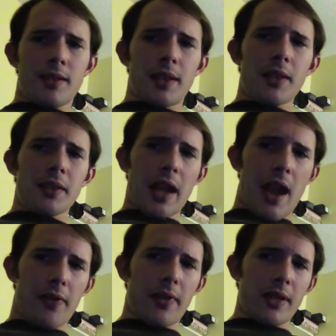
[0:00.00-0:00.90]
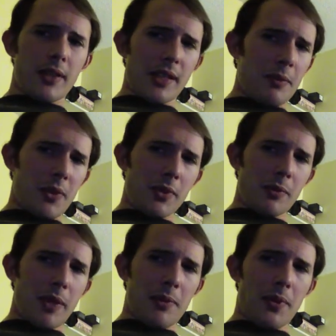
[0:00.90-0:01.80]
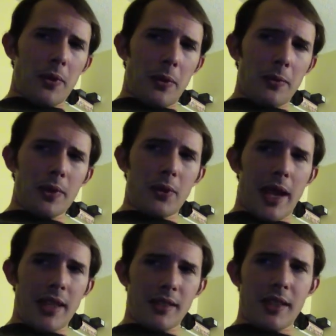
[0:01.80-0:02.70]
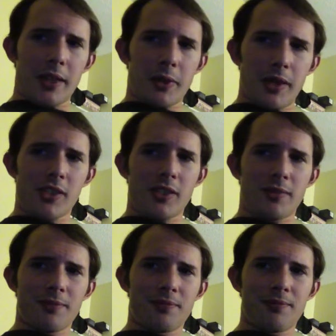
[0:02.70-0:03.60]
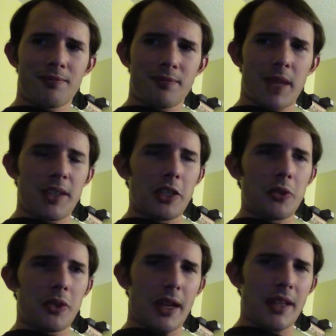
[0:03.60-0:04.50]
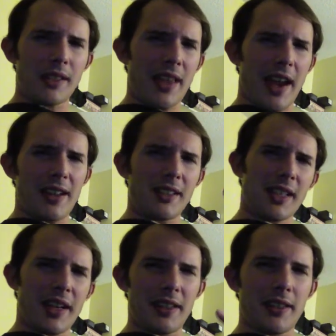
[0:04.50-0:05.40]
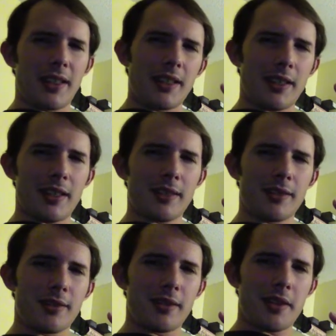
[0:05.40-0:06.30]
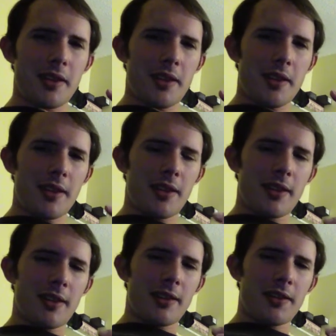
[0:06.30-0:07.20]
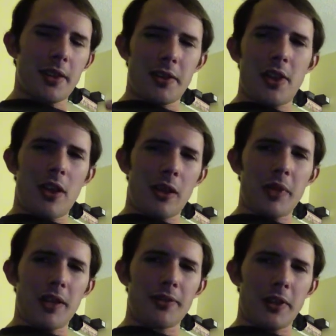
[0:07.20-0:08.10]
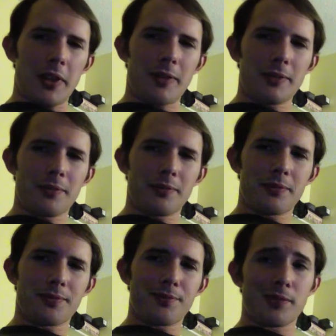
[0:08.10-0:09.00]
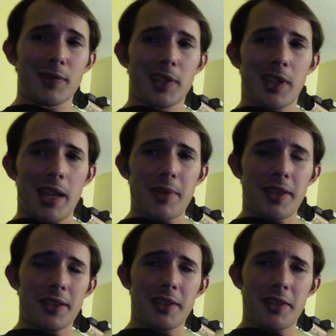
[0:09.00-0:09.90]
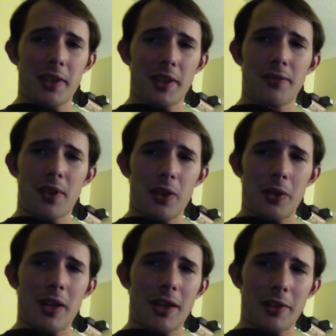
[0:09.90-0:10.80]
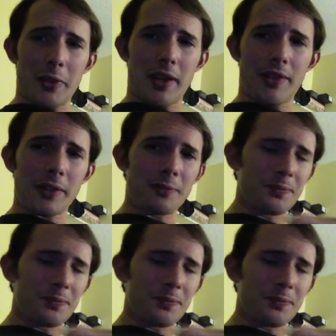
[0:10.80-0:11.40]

The other half of it is that most people who ask that question and utilize that as kind of the uh, their dogma for claiming that they're not going to follow God or whatever